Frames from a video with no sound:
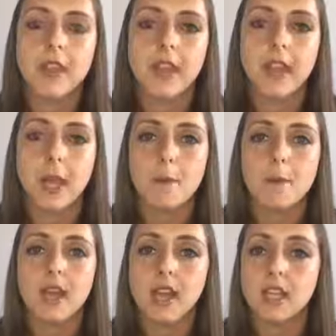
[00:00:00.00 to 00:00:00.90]

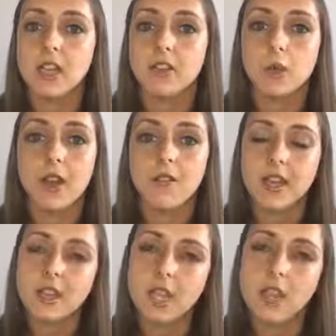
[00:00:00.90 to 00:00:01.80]
And if you have
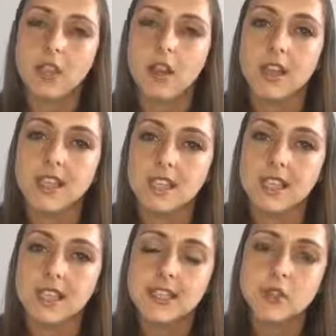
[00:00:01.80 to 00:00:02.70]
any other
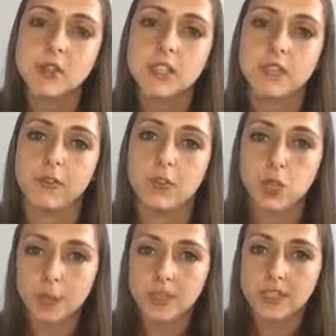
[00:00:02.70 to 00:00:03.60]
ideas on different
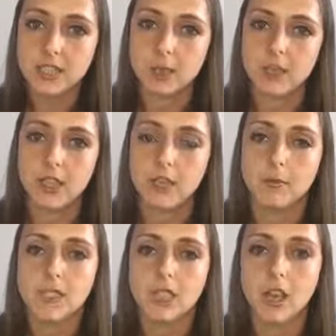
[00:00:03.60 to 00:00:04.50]
topics that you would like
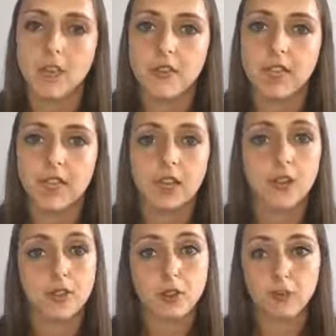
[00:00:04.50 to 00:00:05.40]
me to cover in
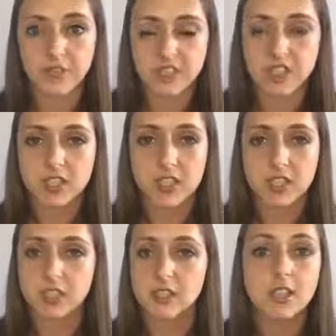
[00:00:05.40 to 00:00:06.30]
either the revision
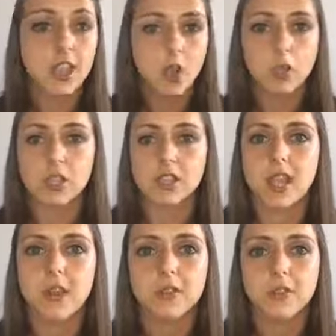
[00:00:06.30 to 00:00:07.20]
sessions or just
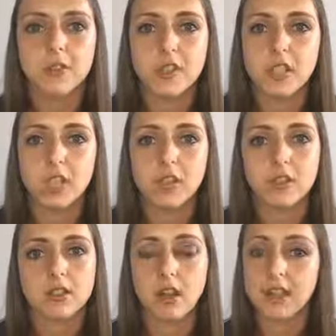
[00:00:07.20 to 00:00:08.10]
helpful
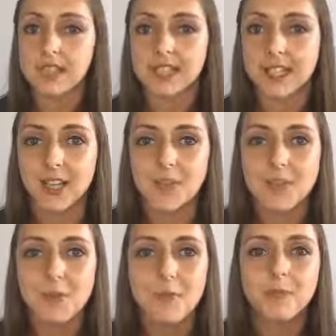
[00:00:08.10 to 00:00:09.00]
videos, ideally like
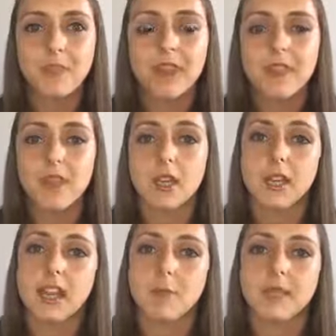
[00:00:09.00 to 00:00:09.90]
this one, then
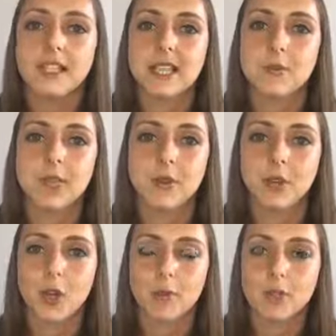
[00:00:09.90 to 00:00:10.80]
again, please let me know in the
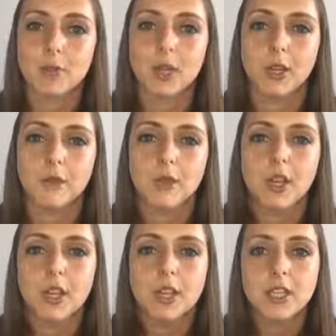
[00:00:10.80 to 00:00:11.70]
comments below.
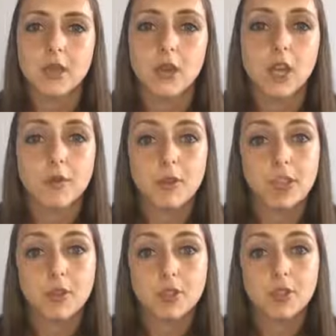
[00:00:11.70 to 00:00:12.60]
So I hope that
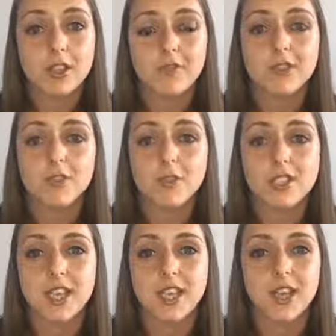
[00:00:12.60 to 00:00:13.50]
you enjoy the rest of your
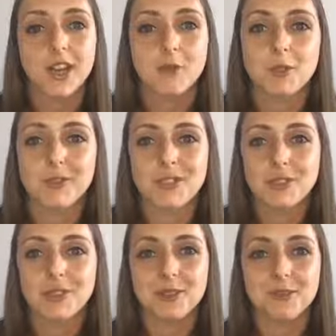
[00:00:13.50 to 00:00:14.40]
day, and I will speak to you
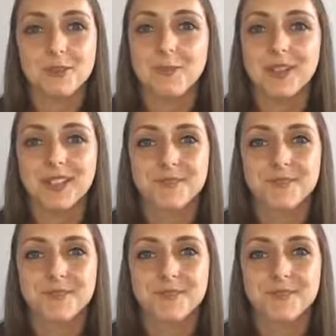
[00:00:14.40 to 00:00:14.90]
soon. Bye.